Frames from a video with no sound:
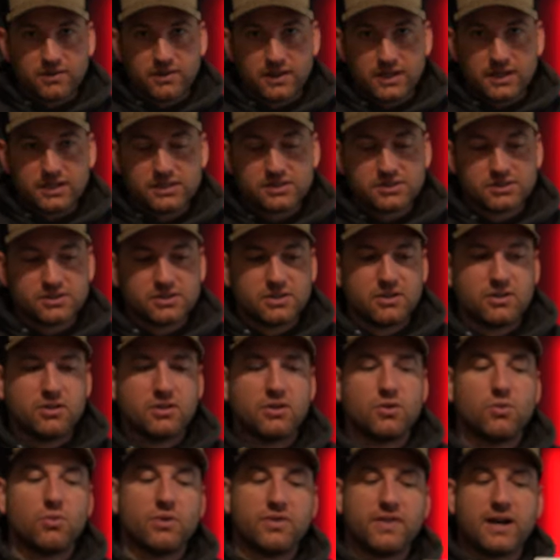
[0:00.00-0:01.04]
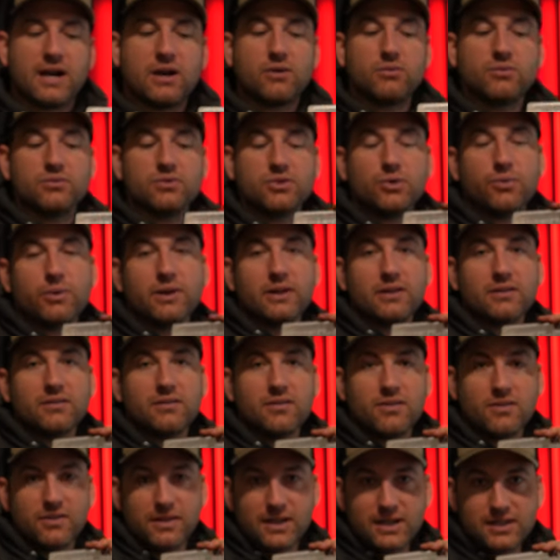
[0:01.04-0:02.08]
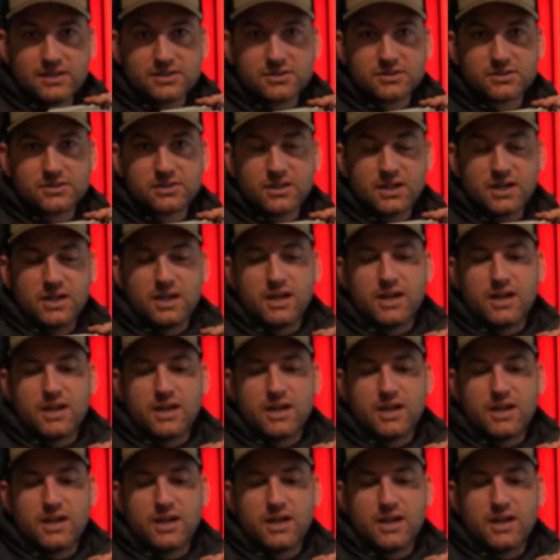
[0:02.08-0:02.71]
this without doing this